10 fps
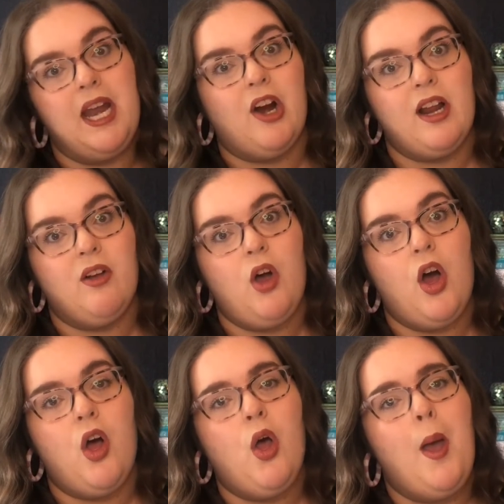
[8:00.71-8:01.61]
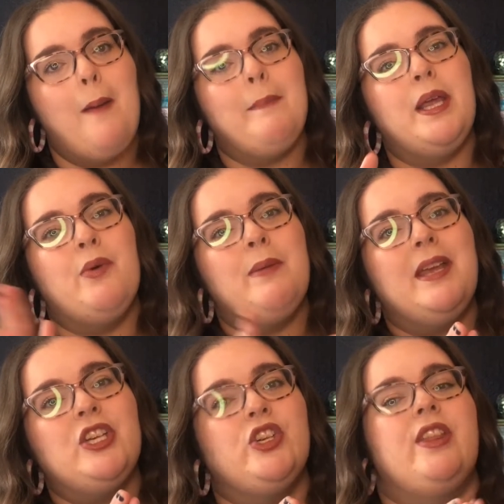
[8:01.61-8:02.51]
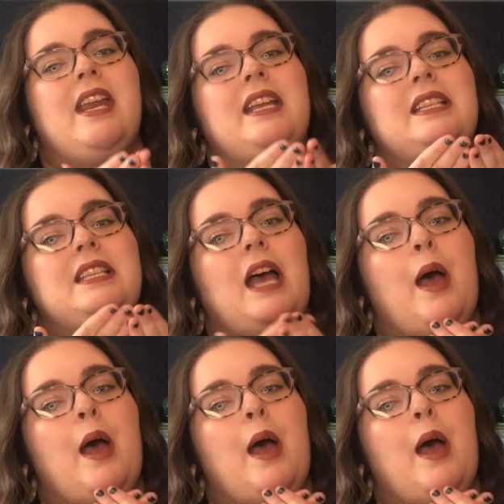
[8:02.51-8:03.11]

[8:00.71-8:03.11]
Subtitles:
hard alcohol, but you want to make sure that it's